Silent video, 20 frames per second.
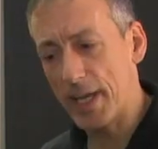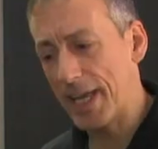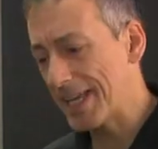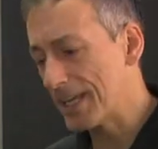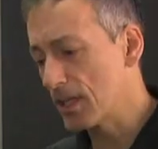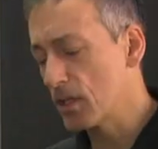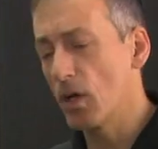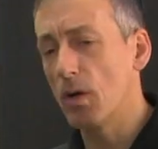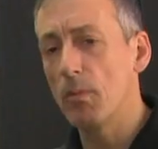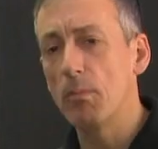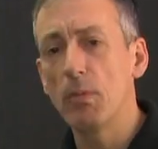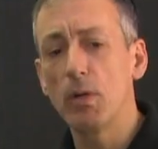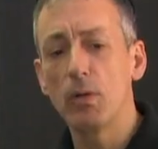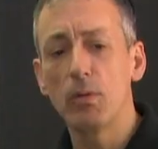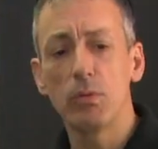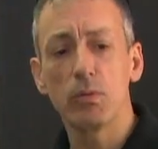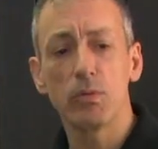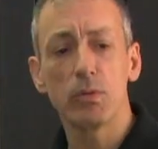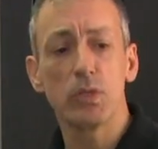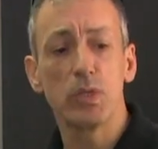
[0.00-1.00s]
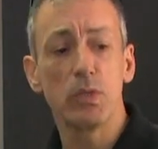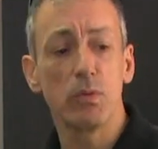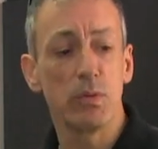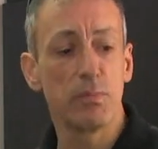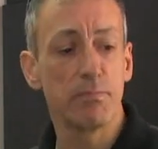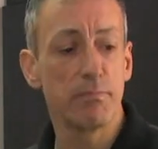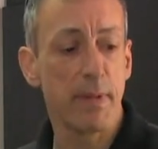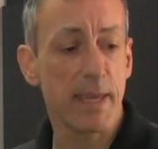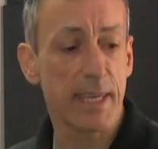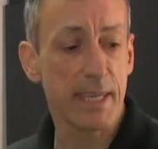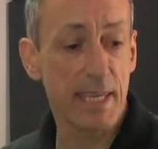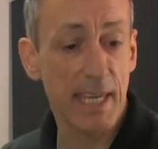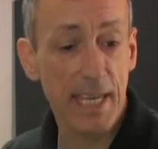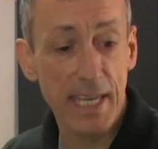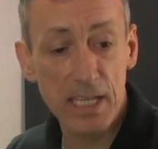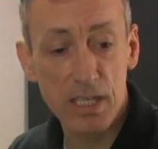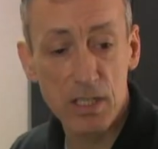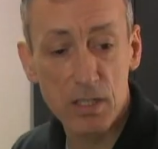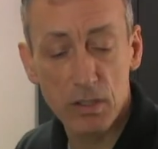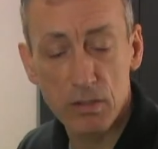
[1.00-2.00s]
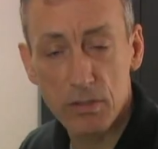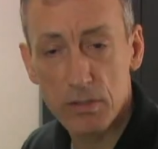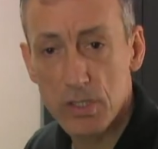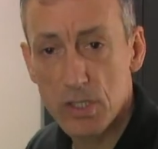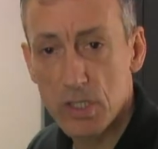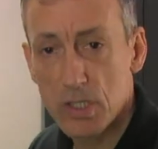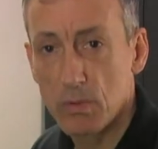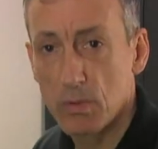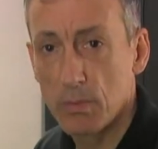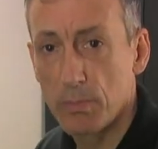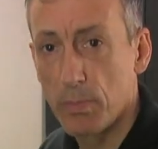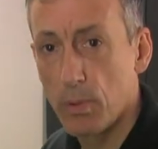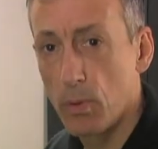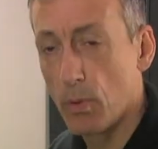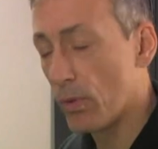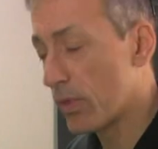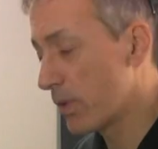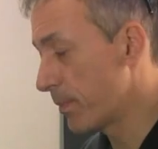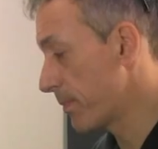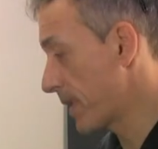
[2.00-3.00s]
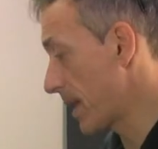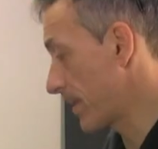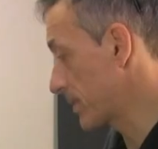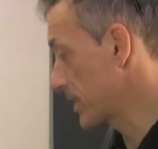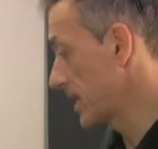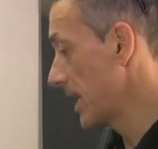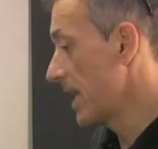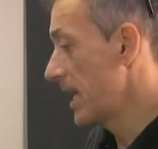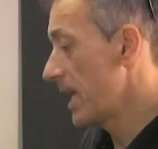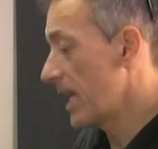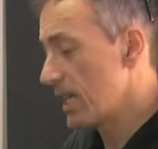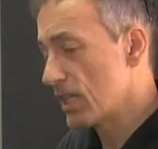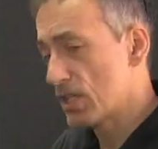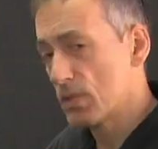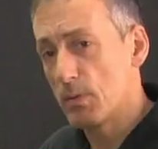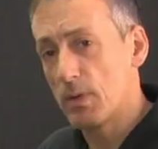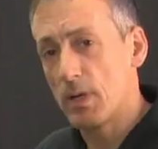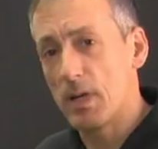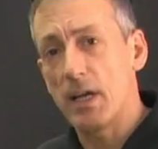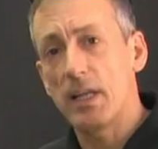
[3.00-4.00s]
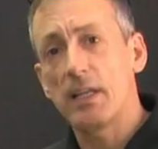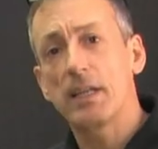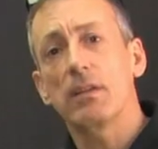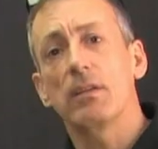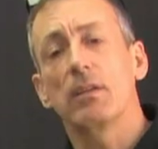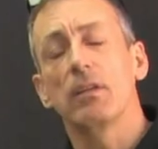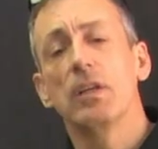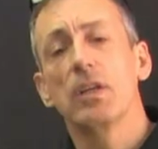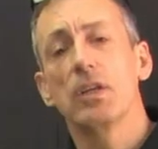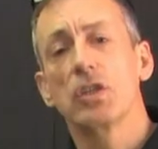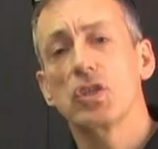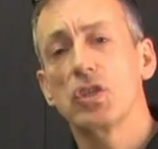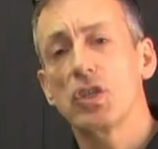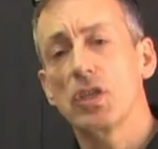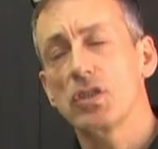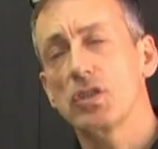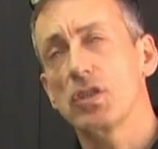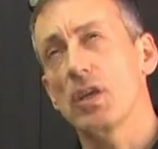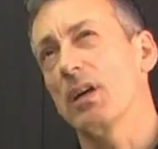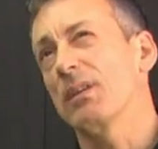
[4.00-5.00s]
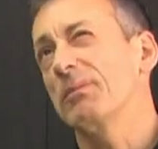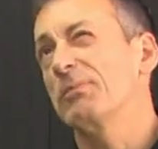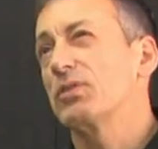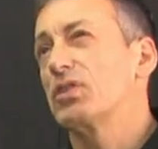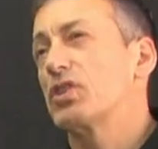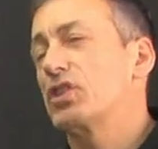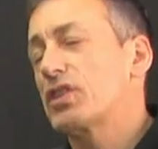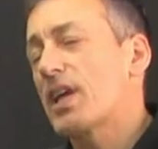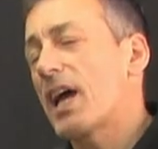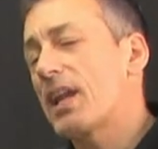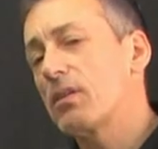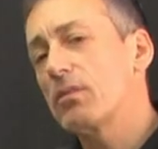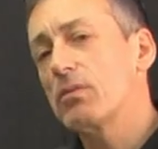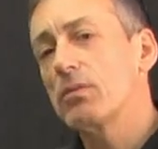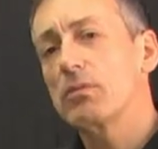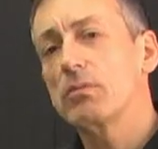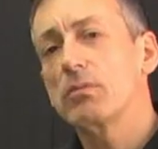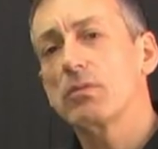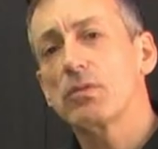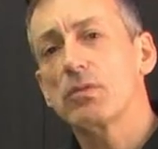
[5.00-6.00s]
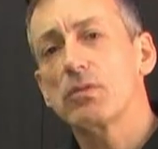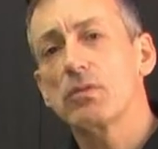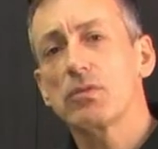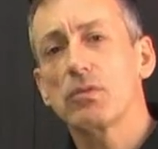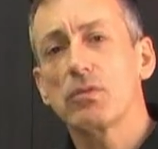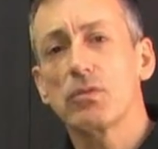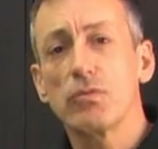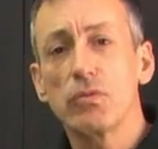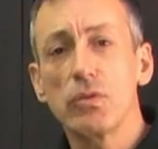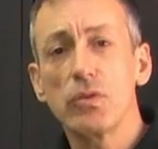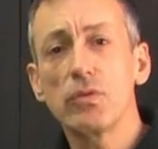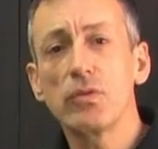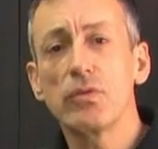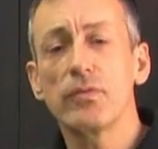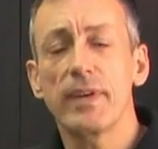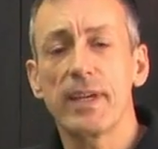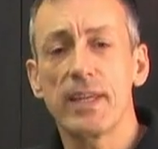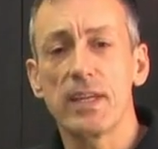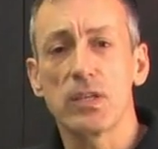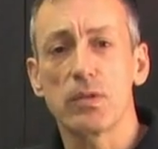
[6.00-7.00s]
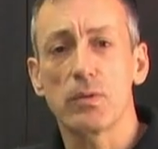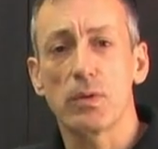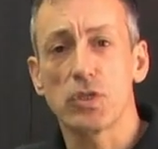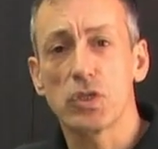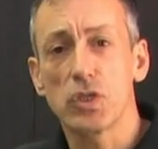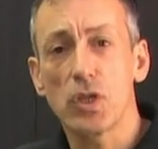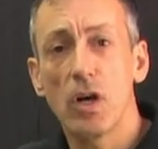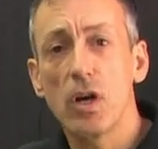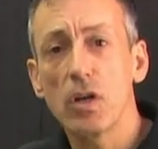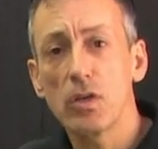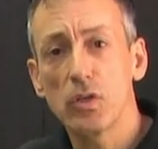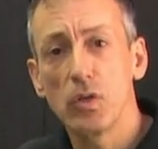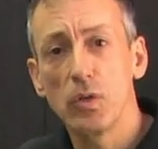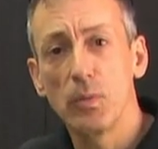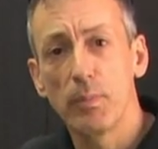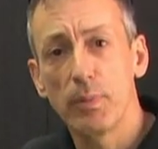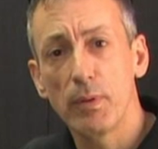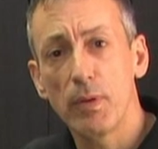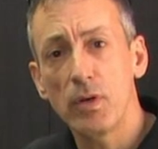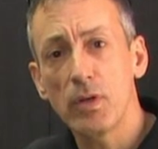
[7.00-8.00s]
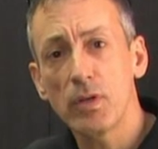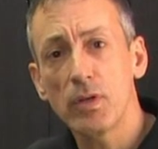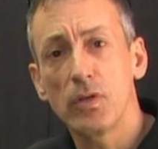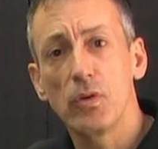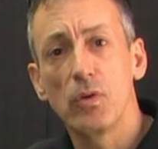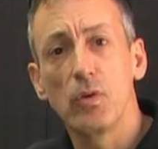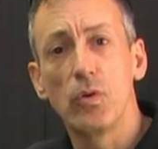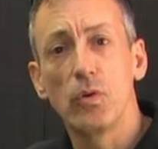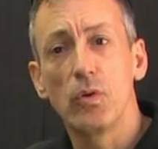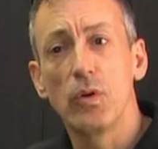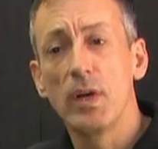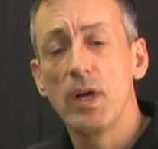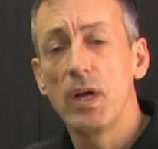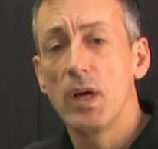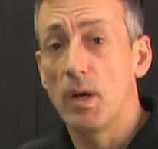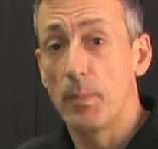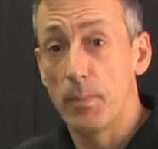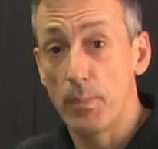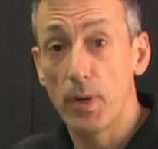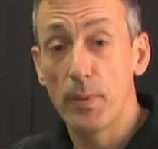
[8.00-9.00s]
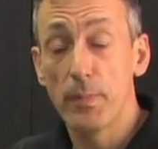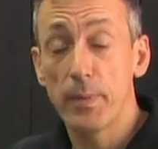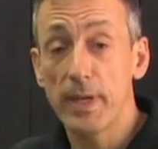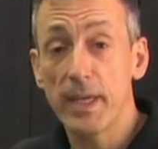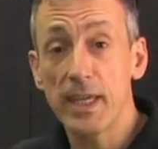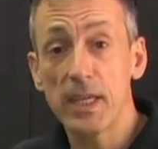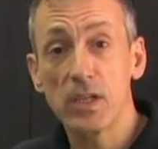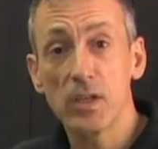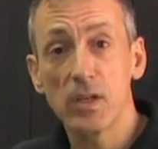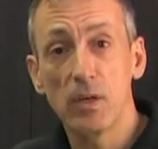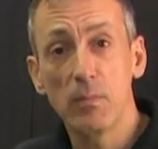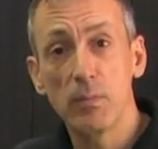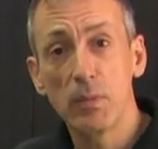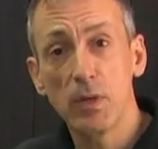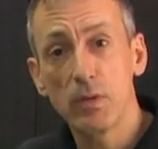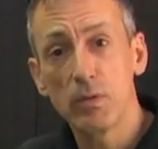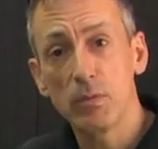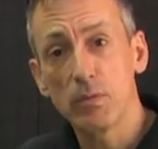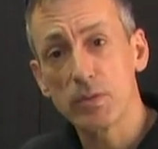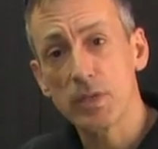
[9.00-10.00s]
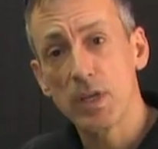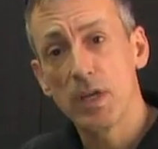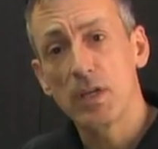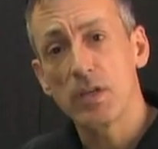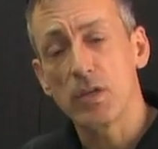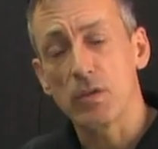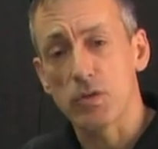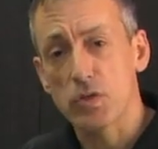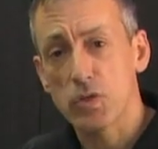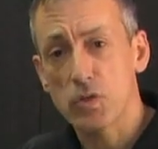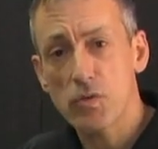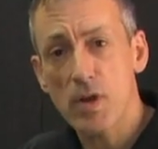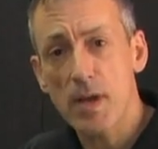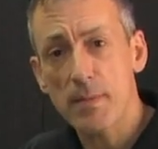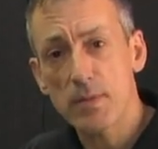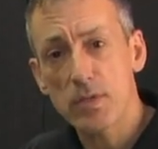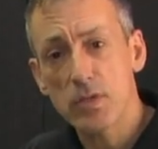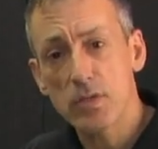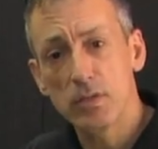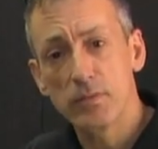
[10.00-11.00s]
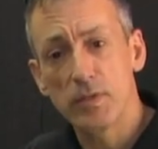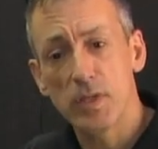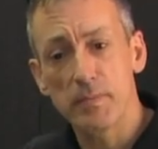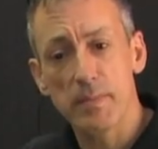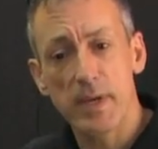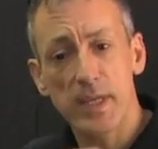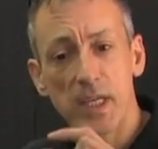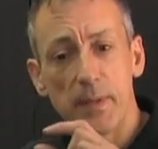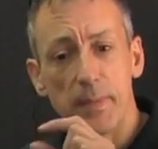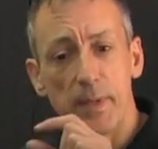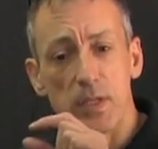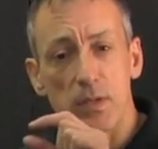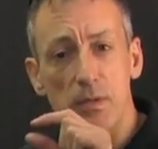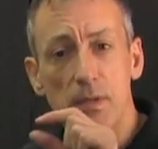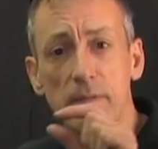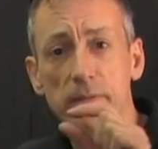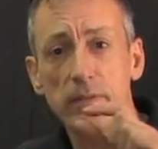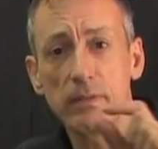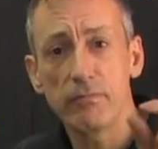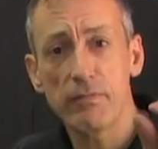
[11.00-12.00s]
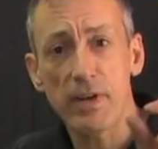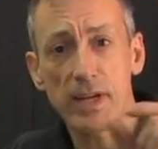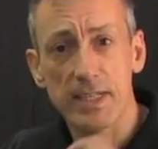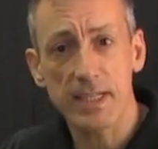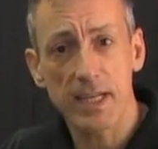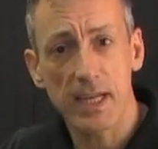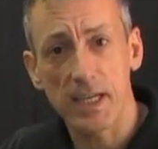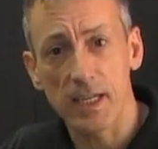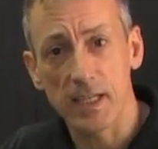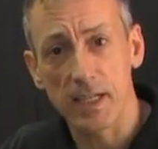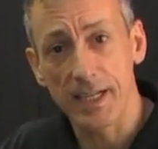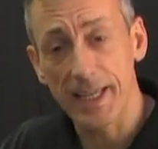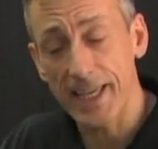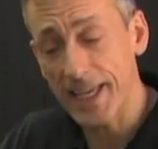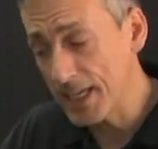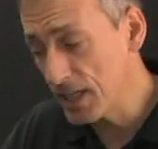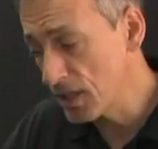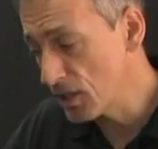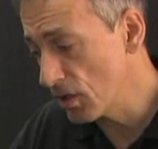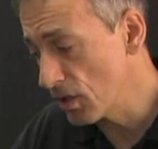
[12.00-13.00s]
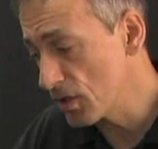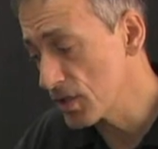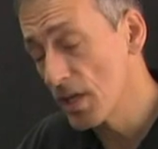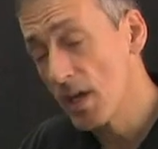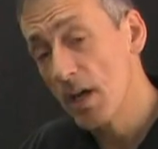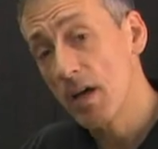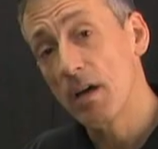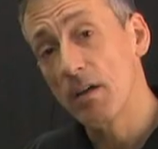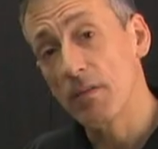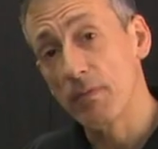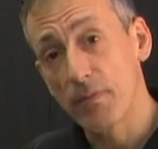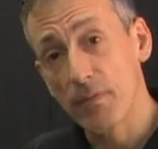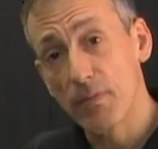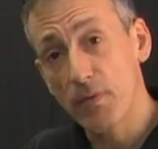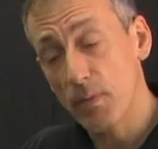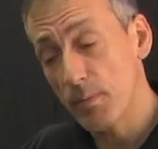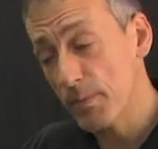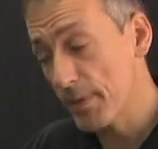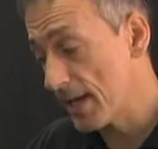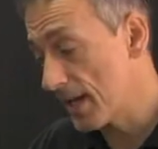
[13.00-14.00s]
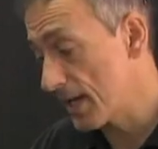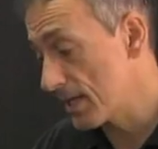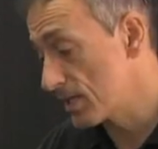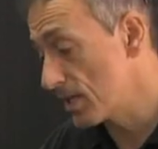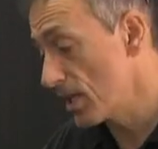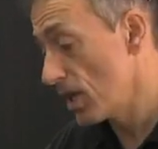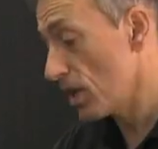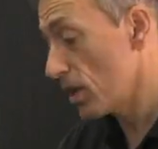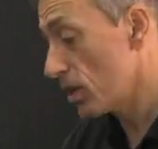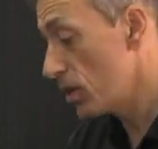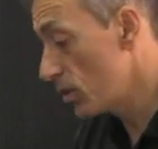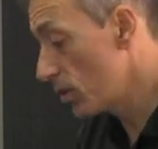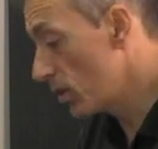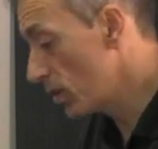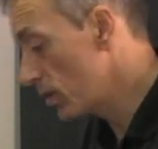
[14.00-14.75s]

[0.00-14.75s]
ingot mold, you would make ingots, you would pour them perhaps into a little shallow groove into a charcoal block or a proper ingot mold, your scrap silver, you make it into a little rectangular ingot, and from that you